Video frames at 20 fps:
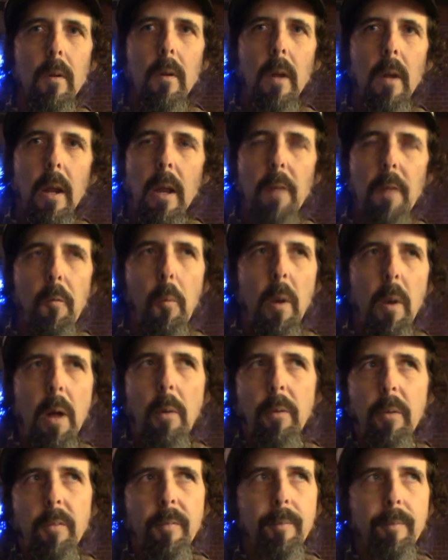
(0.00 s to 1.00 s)
Like even when
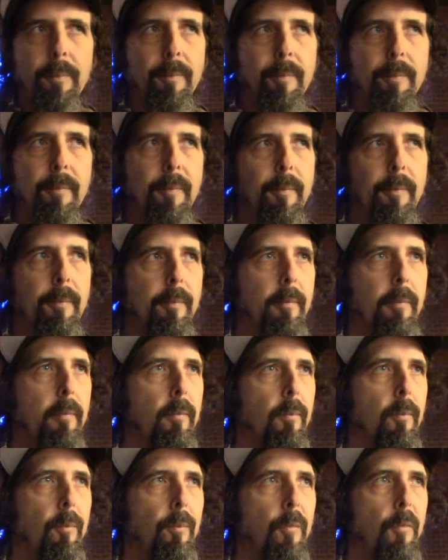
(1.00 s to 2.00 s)
I was
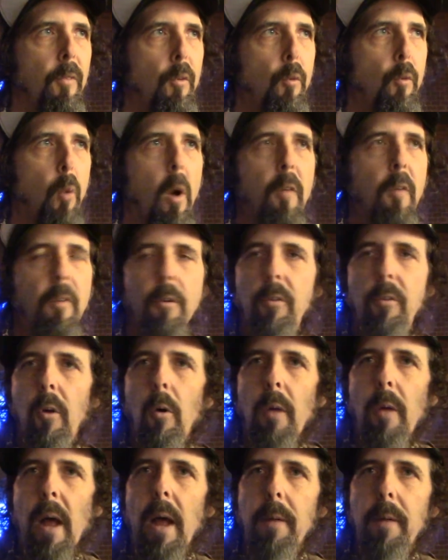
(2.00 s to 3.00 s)
12 years
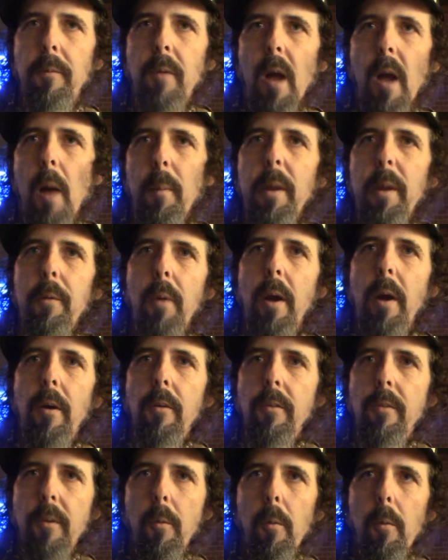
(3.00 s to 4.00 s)
old, I had comedy
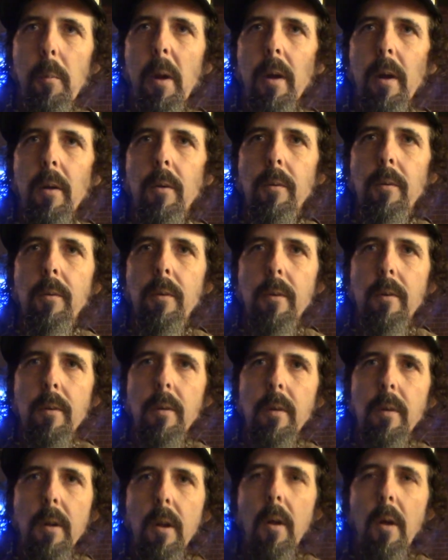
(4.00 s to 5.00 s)
records that were my own,
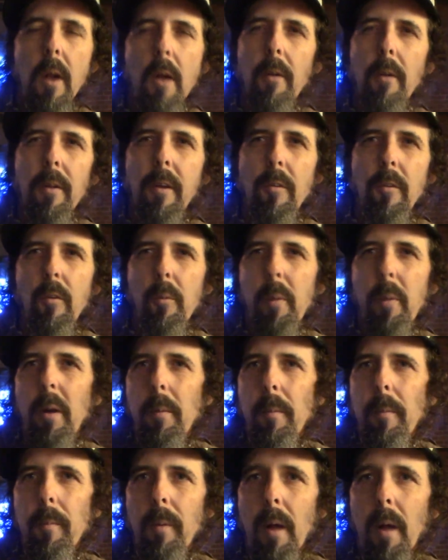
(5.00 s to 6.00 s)
you know, and I don't think too
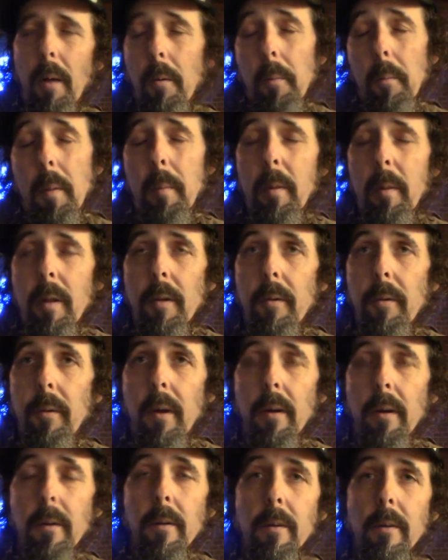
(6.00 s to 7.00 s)
many people, I don't know, maybe they do.
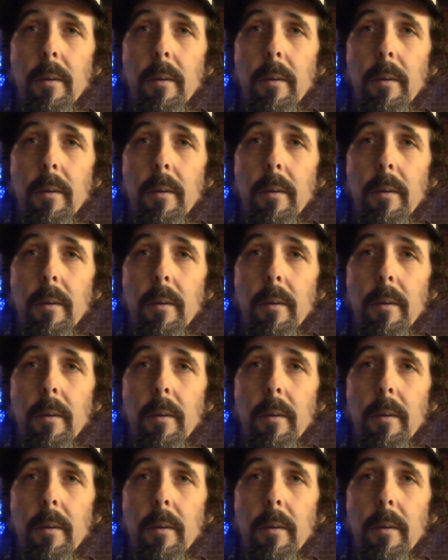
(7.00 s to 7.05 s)
I don't know.